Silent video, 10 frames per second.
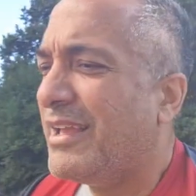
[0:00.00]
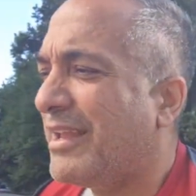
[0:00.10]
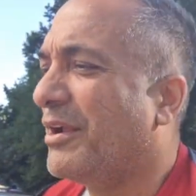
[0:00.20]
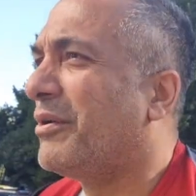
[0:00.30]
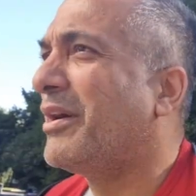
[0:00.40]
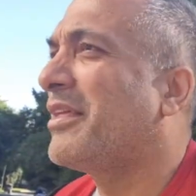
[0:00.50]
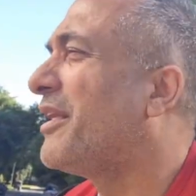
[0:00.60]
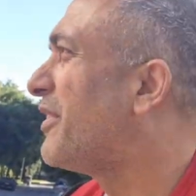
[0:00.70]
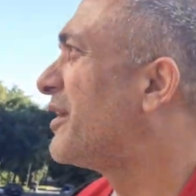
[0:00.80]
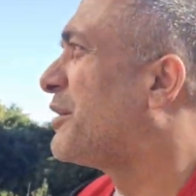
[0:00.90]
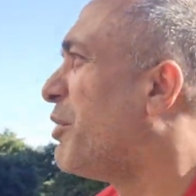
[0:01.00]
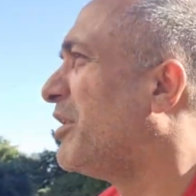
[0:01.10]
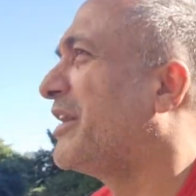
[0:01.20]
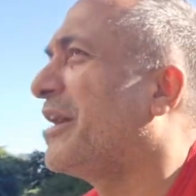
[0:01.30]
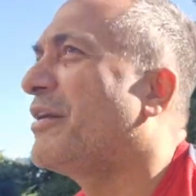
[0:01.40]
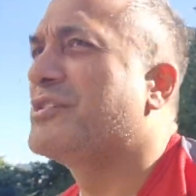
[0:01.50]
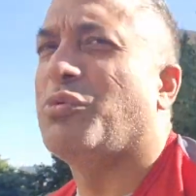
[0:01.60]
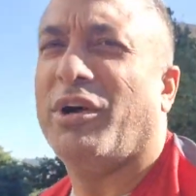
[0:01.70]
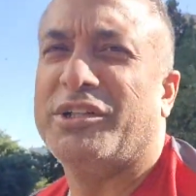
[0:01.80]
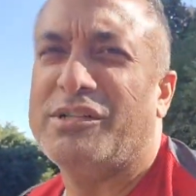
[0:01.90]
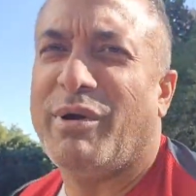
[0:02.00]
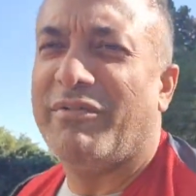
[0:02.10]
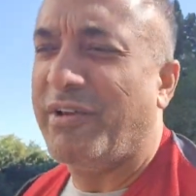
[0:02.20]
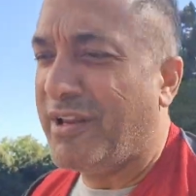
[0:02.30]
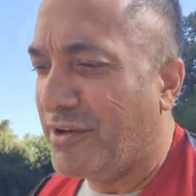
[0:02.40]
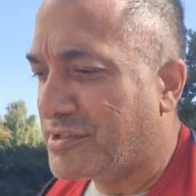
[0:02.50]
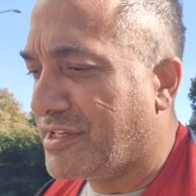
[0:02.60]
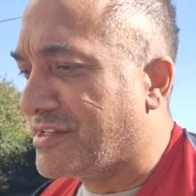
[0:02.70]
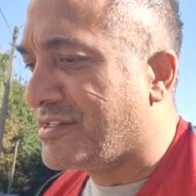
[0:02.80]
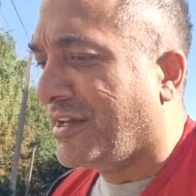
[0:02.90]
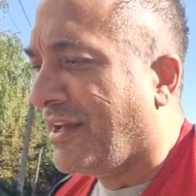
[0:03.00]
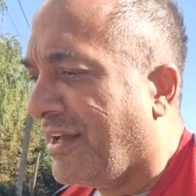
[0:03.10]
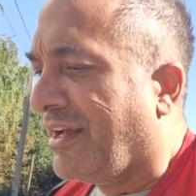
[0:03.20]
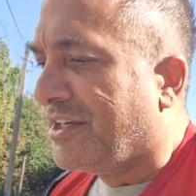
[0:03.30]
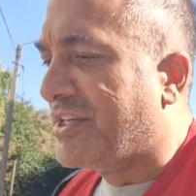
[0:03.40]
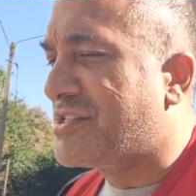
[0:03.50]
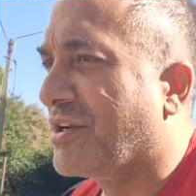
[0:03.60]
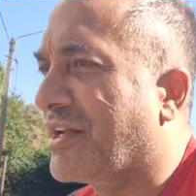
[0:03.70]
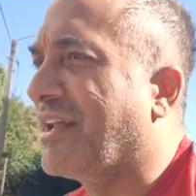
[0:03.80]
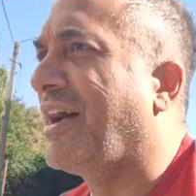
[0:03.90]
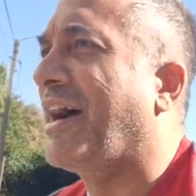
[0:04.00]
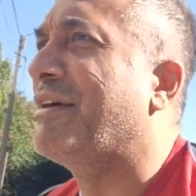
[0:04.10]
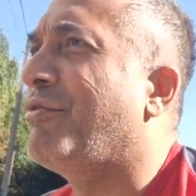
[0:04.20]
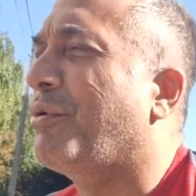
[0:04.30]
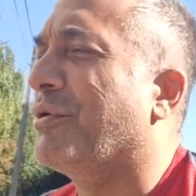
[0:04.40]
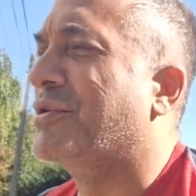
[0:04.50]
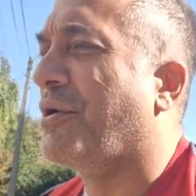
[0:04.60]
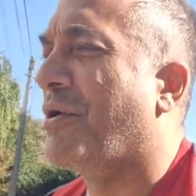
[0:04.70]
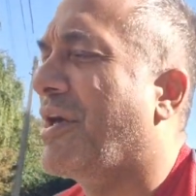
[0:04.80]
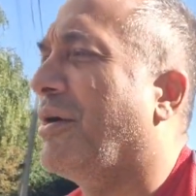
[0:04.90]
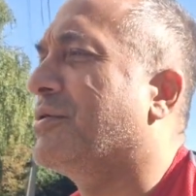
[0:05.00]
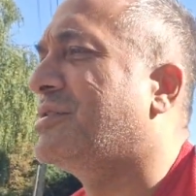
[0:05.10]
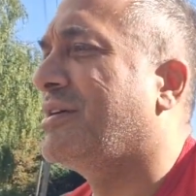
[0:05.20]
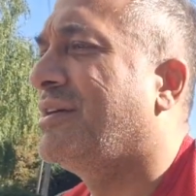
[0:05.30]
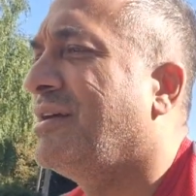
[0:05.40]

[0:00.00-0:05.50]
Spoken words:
You know, I think Kamala Harris watches my videos because she's going to get high voter turnout.